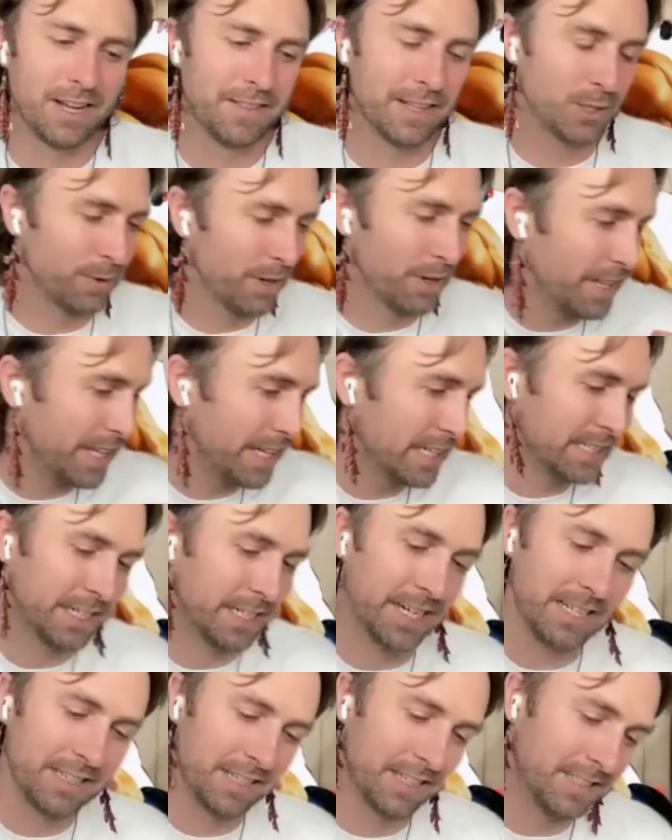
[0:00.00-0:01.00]
And that's one of the
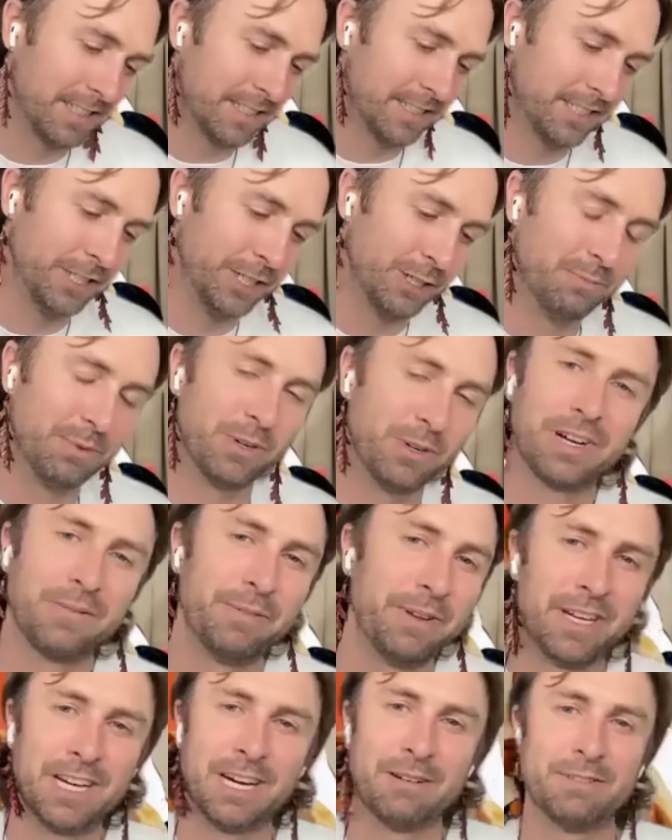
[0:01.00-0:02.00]
exciting things that's in your book,
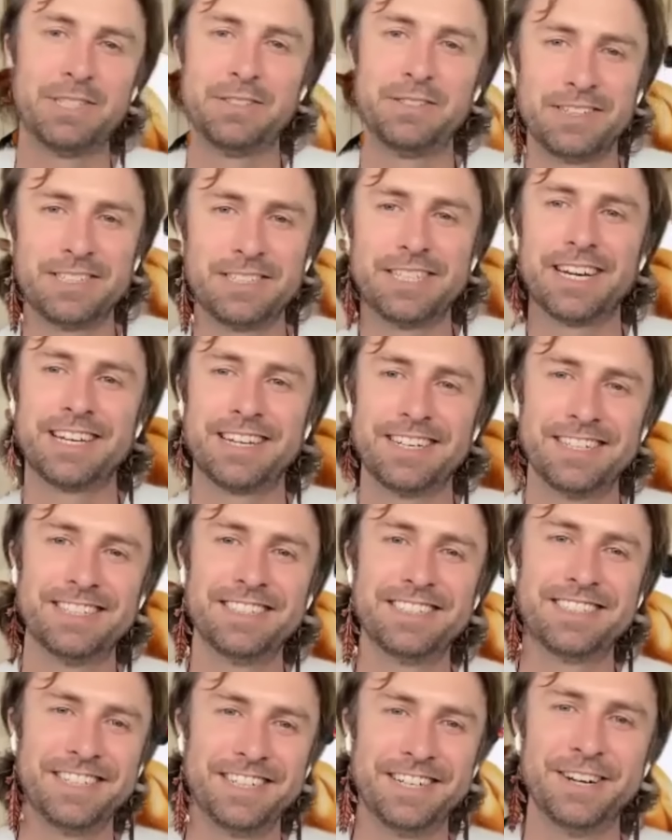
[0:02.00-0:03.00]
we can come to in a second,
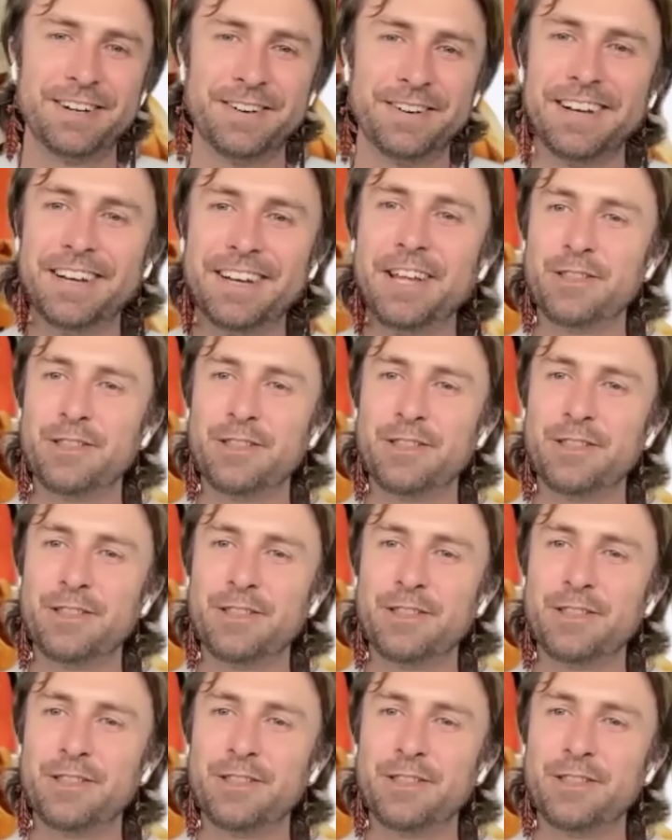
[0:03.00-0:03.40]
is, you know,